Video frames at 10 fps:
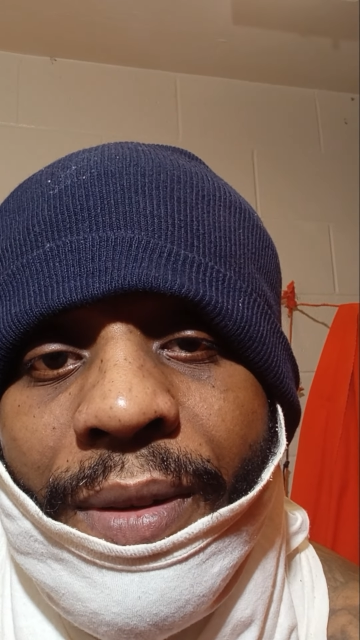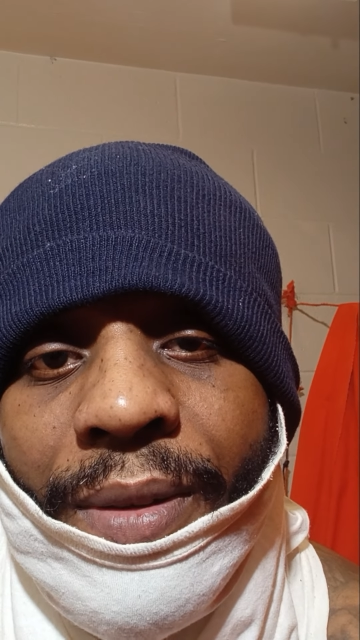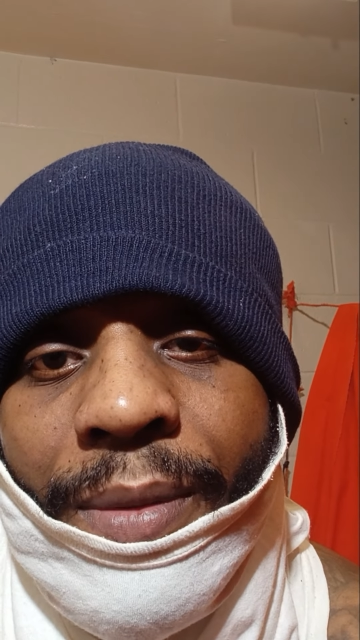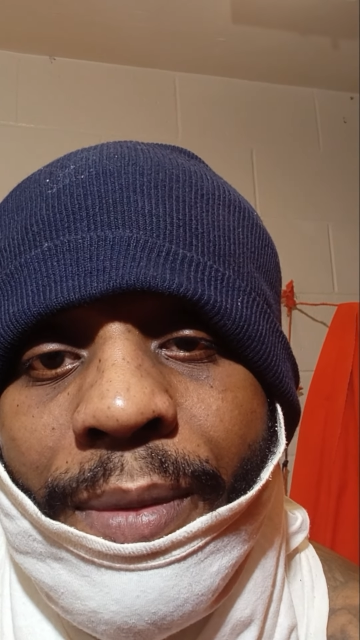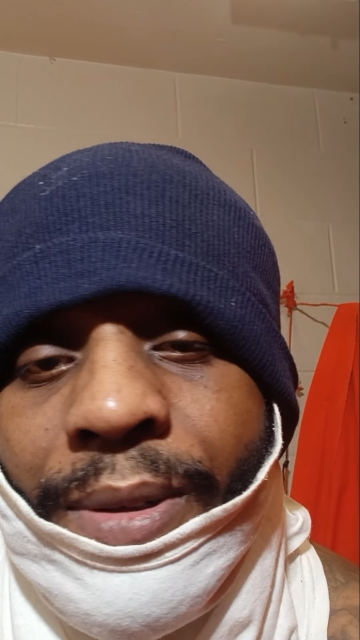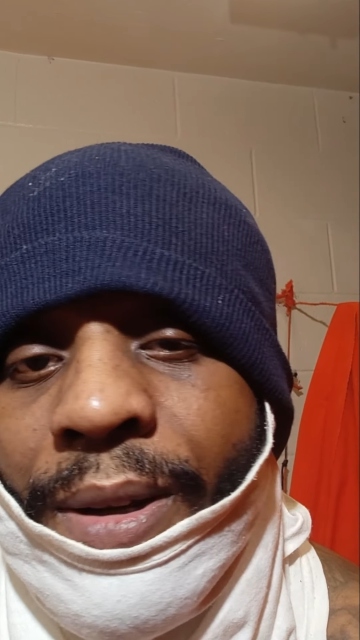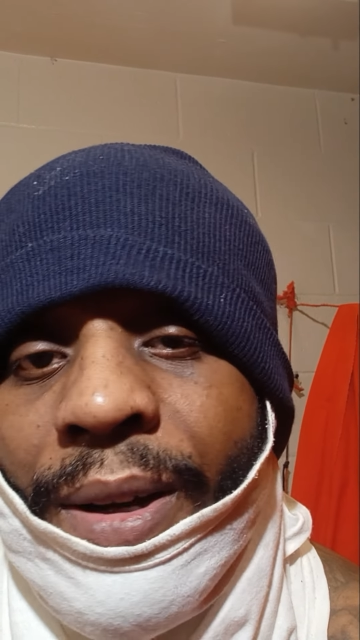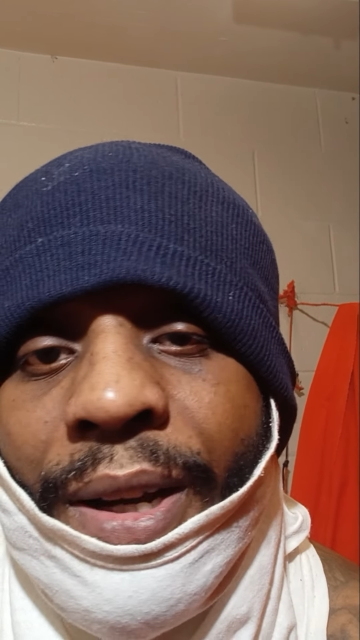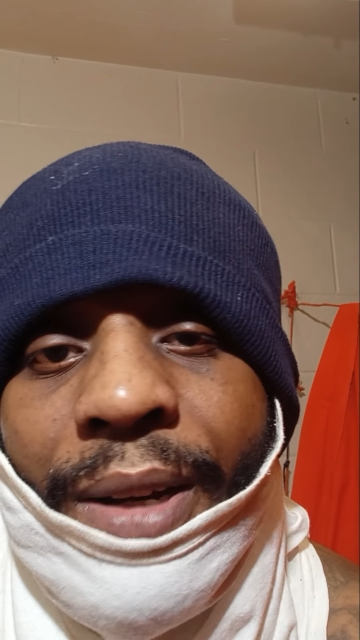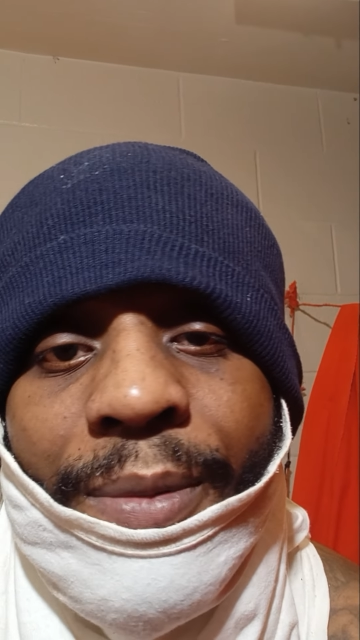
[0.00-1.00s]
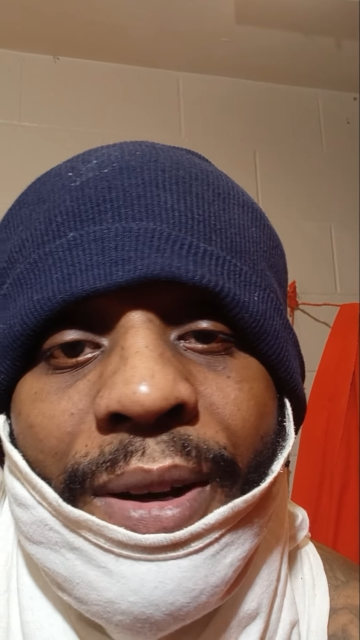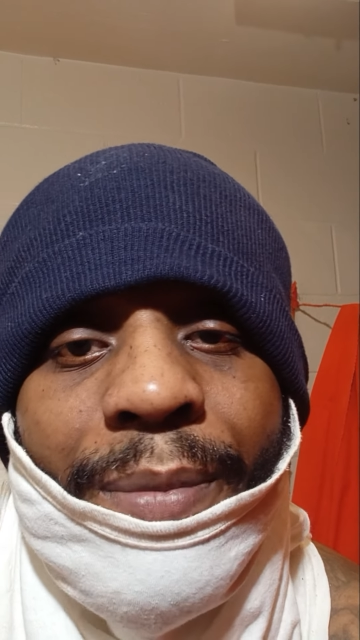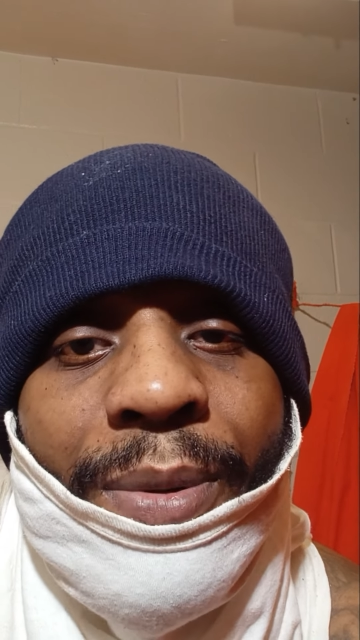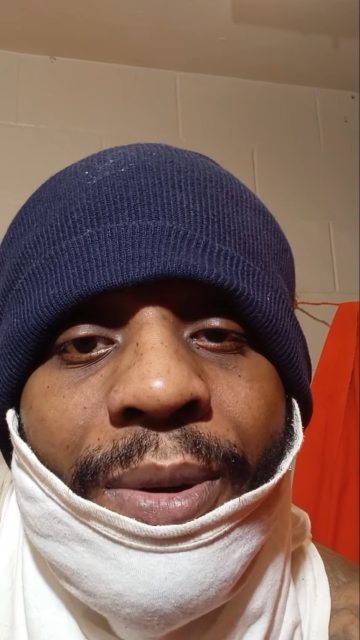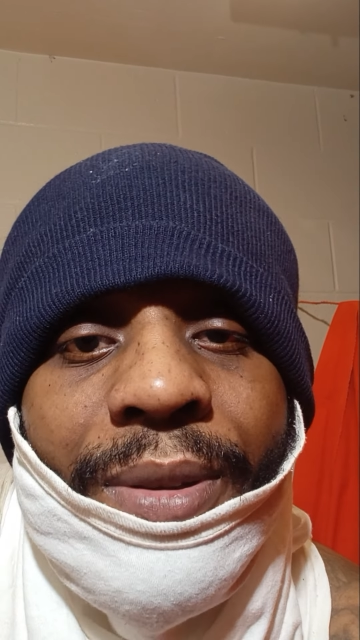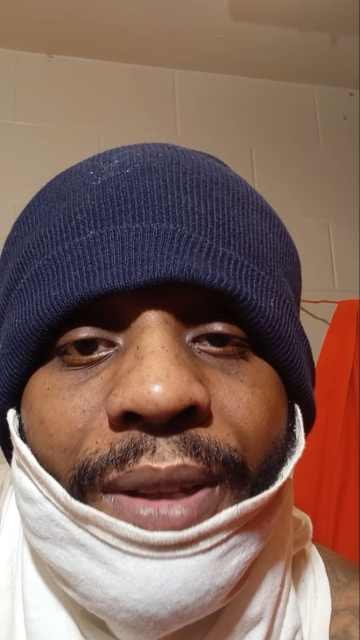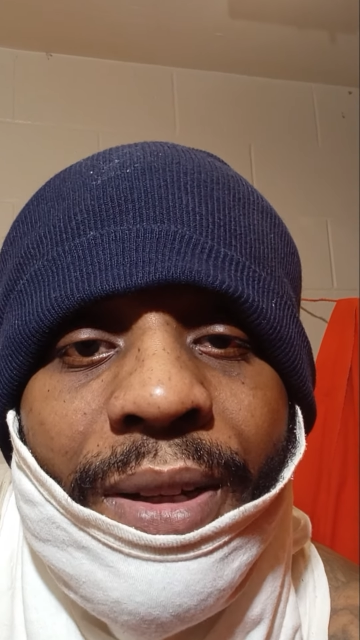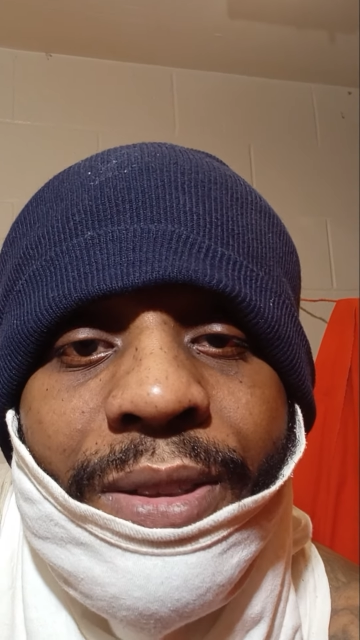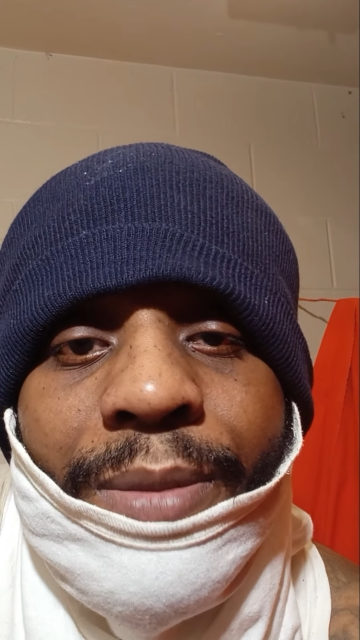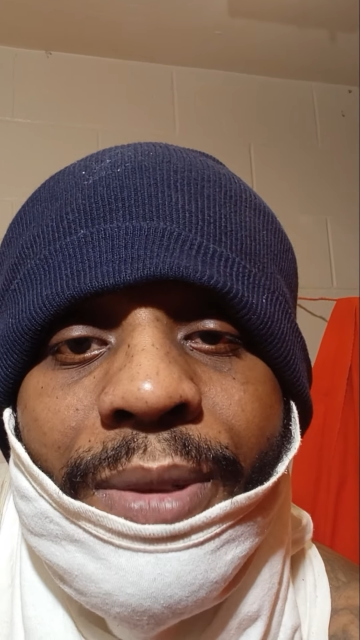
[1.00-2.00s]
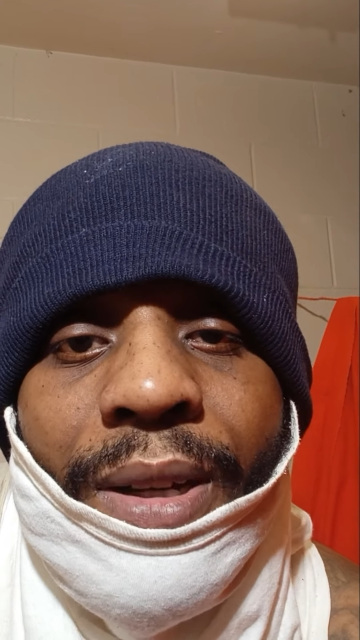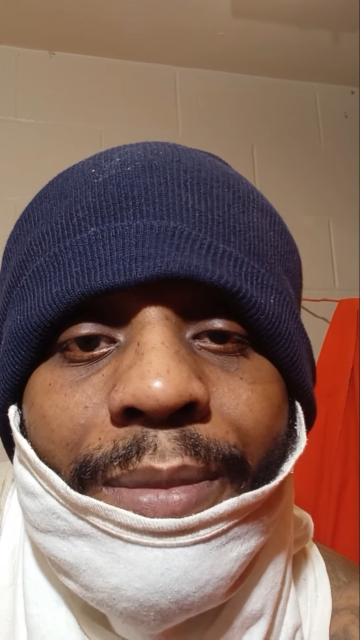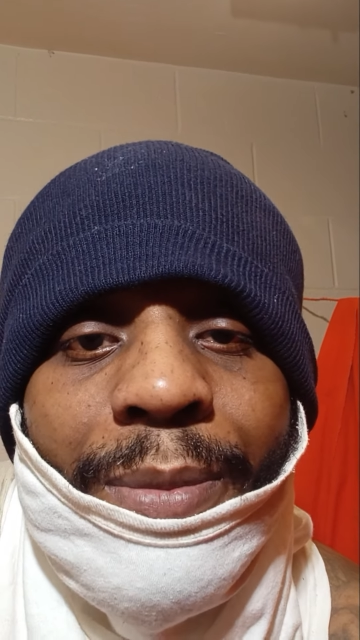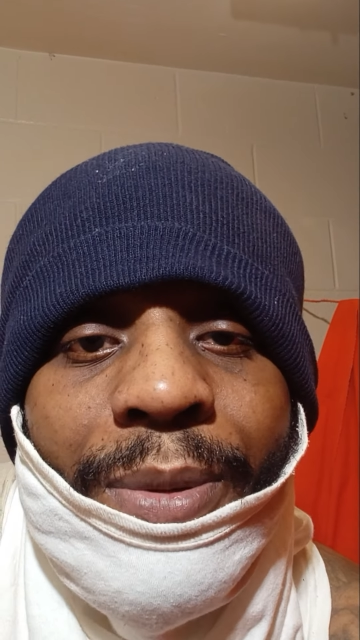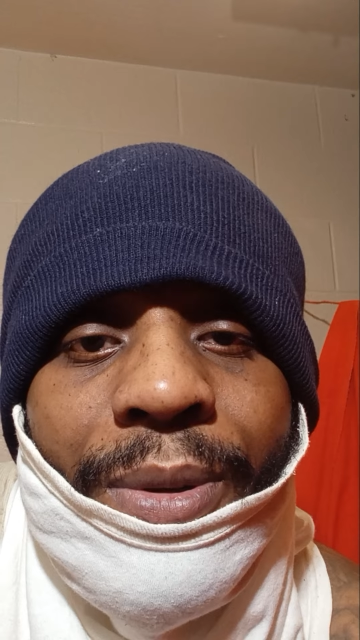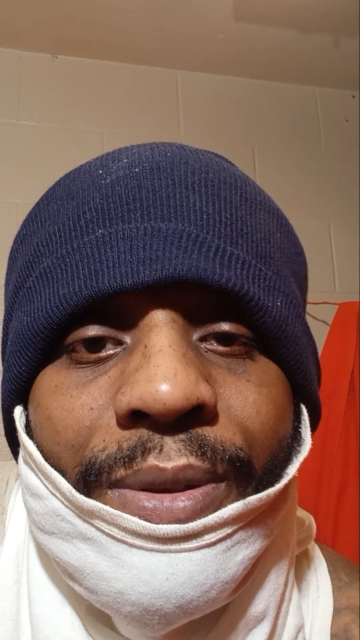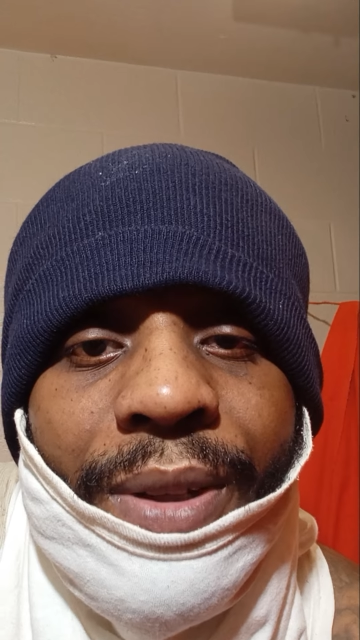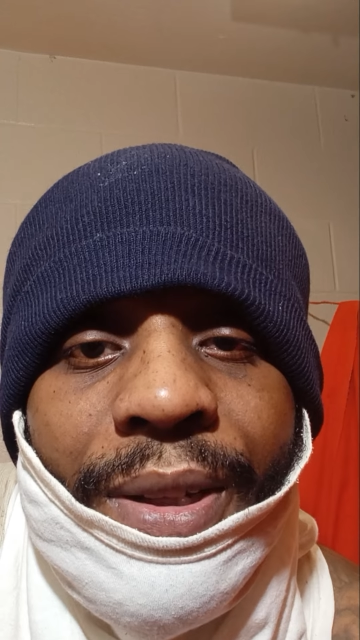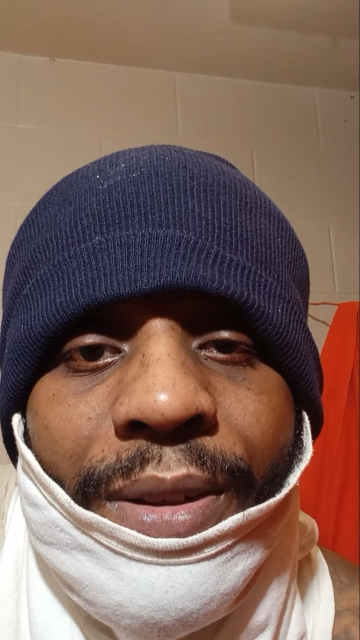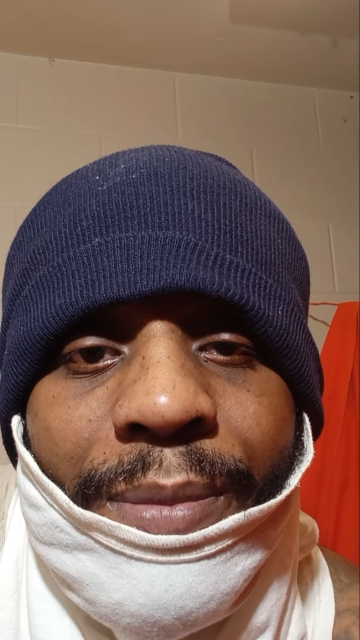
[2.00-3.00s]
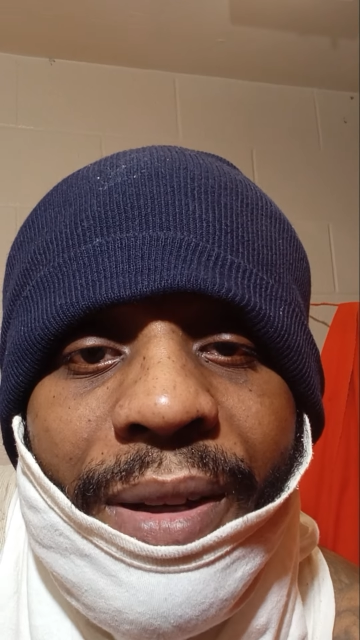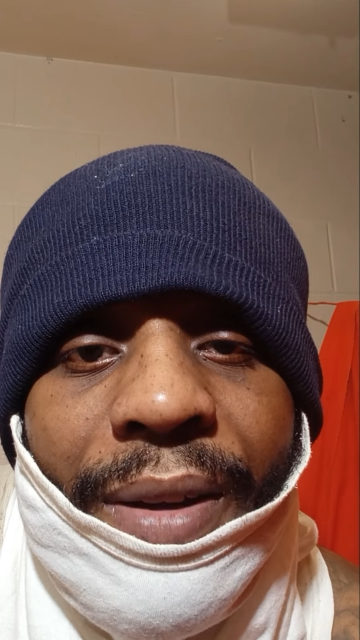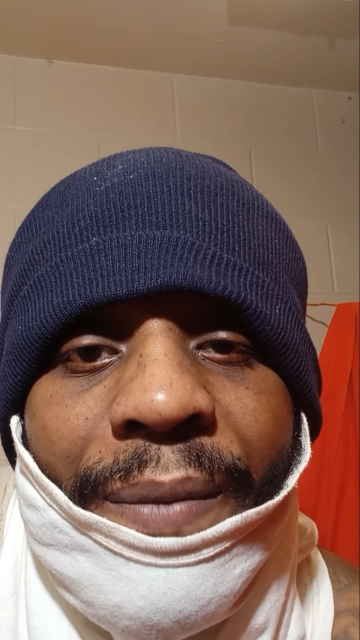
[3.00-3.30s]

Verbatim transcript: You start hanging around poor thinkers, you become a poor thinker, man.